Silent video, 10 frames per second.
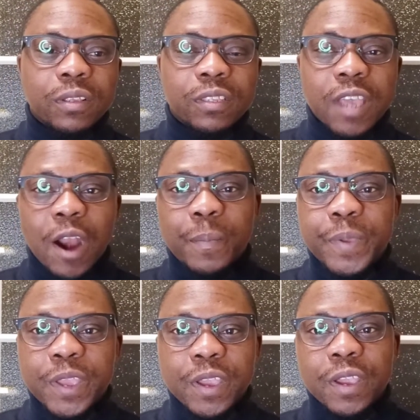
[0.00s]

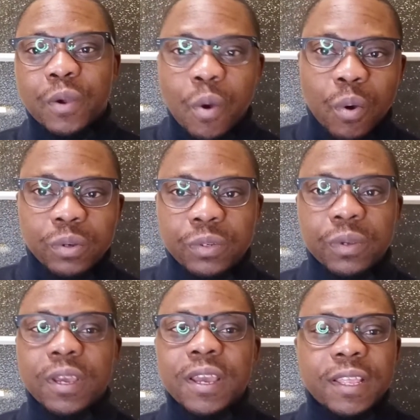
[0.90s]
TRP code,
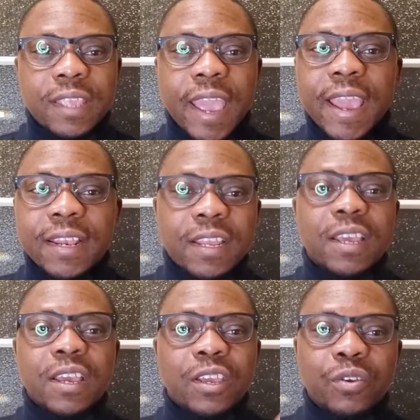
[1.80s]
then
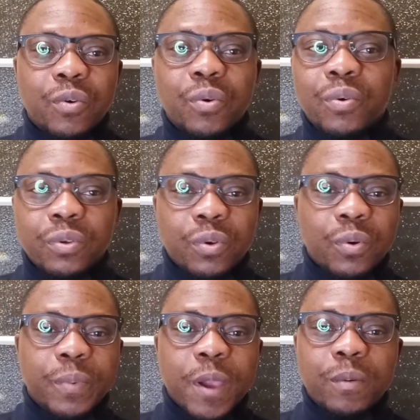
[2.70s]
you
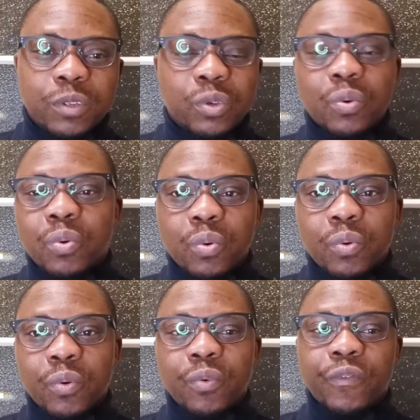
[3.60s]
will be able
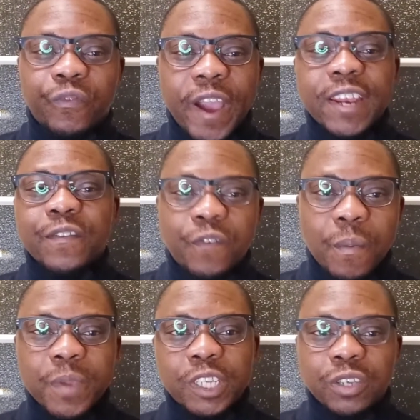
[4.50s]
to find
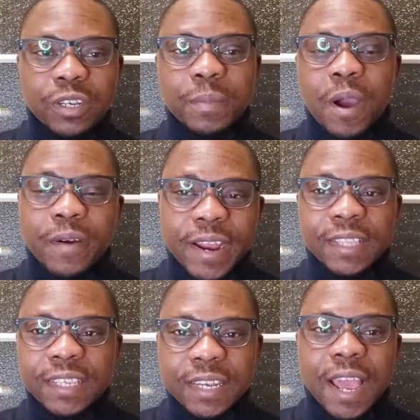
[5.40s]
information about
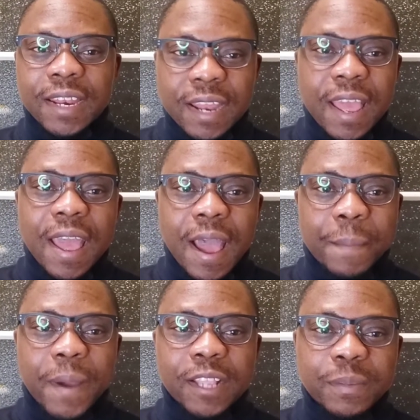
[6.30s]
renting an
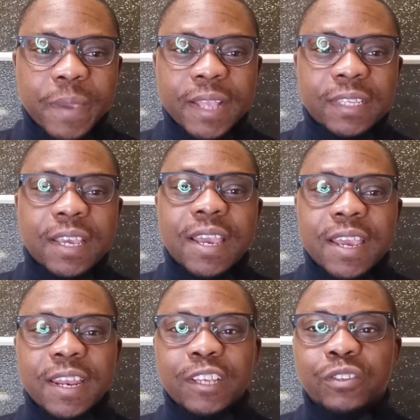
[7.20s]
apartment
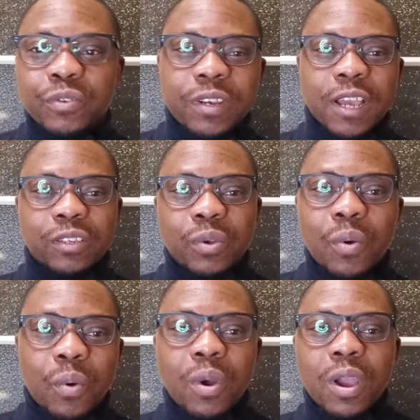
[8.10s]
in Estonia.
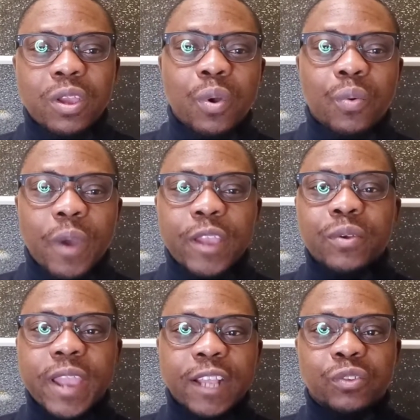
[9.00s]
So when
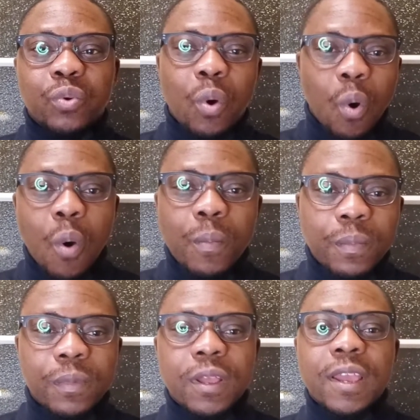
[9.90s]
you get to
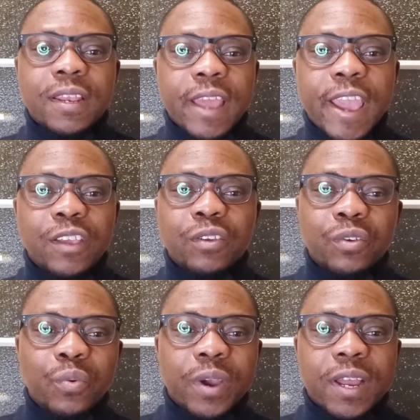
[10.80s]
home, then
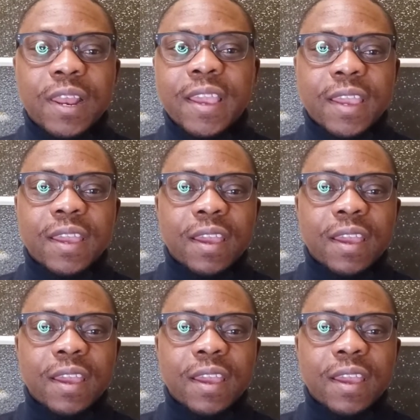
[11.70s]
you will click